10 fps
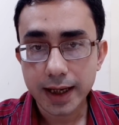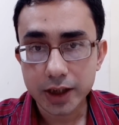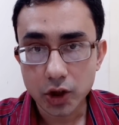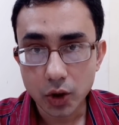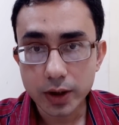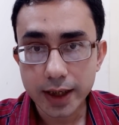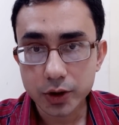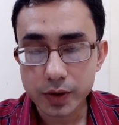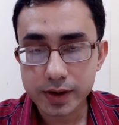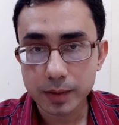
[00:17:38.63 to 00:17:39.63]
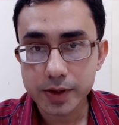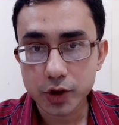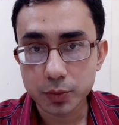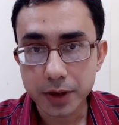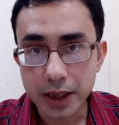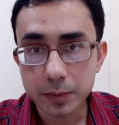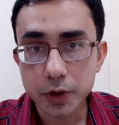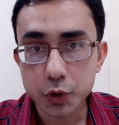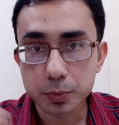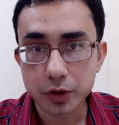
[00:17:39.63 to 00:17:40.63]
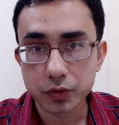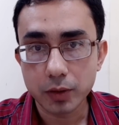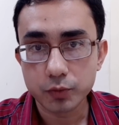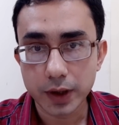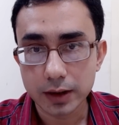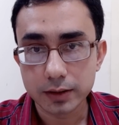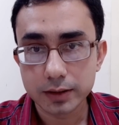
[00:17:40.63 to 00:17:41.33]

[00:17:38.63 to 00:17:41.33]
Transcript: and good at your subject to be able to perform well.